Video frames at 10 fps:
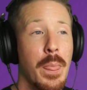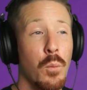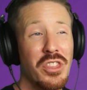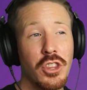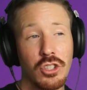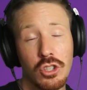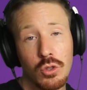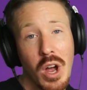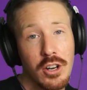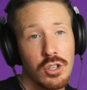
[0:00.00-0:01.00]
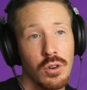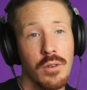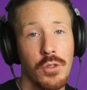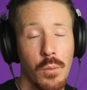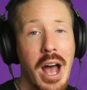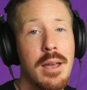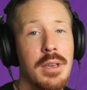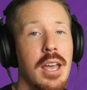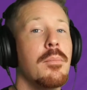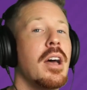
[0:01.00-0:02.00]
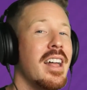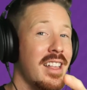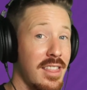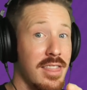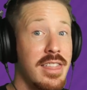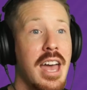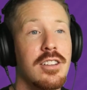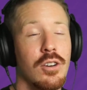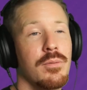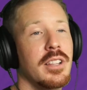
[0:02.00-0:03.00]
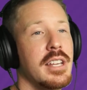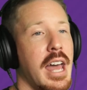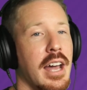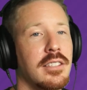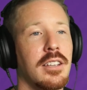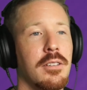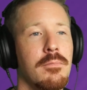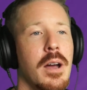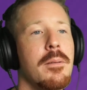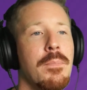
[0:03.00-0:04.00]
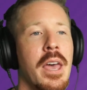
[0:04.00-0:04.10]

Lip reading: with the structure of the rhyme game, then you're really nasty, right?